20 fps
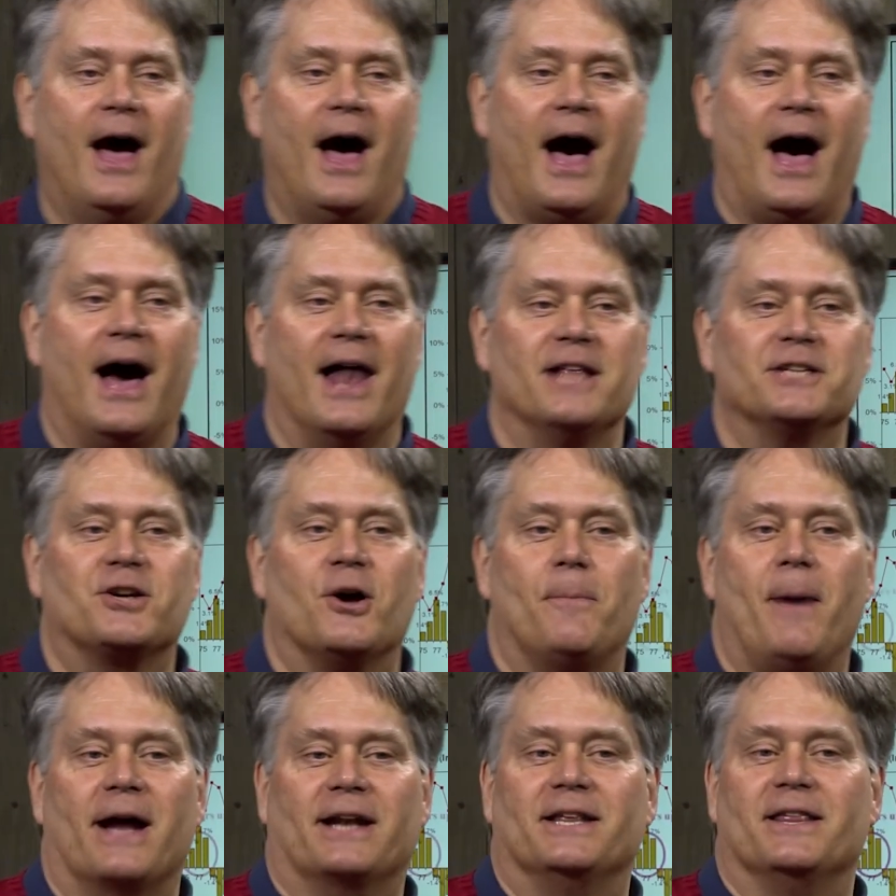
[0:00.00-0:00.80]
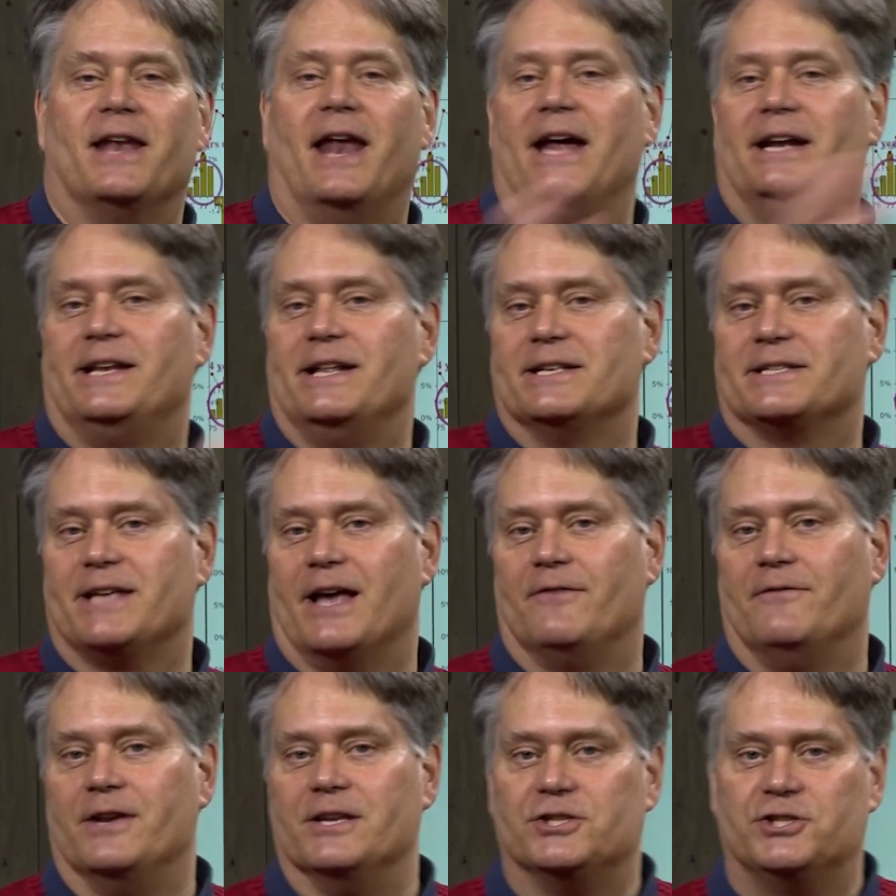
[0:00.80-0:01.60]
Let's go back to the
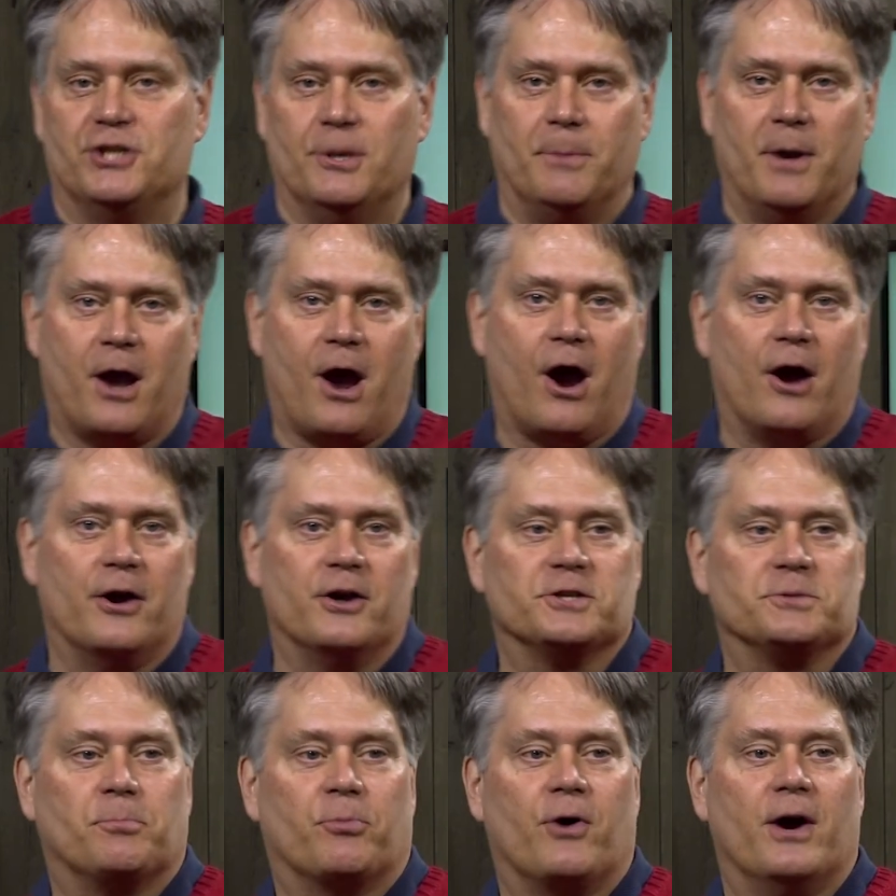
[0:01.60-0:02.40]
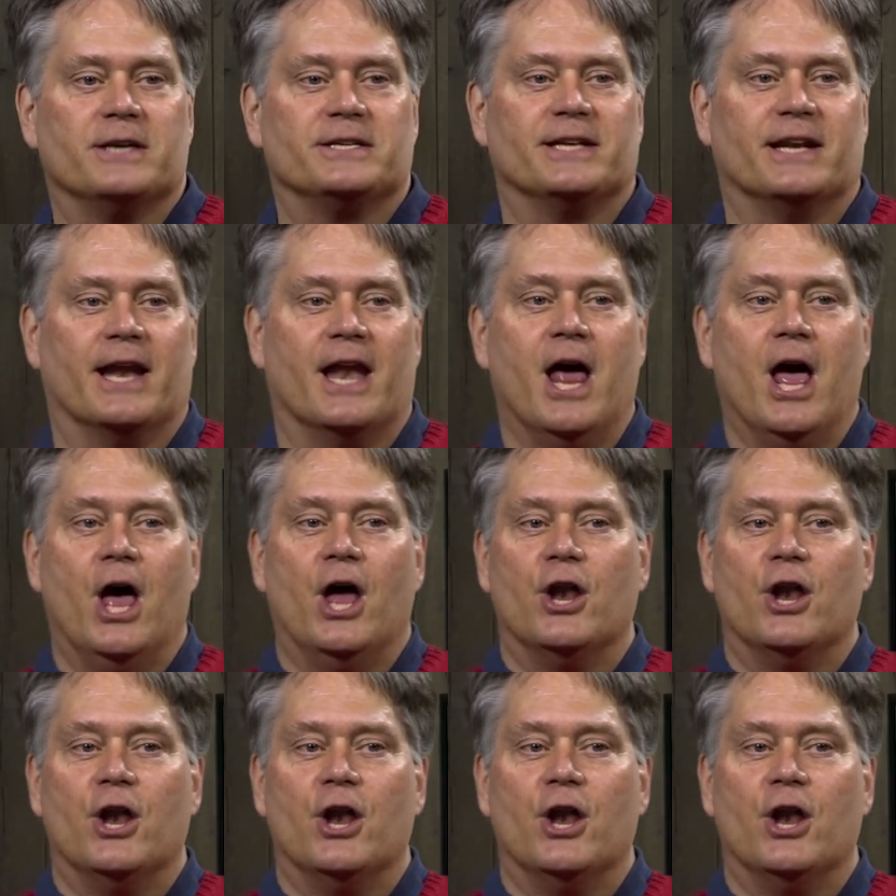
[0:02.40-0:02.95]
1970s. Jimmy Carter's president.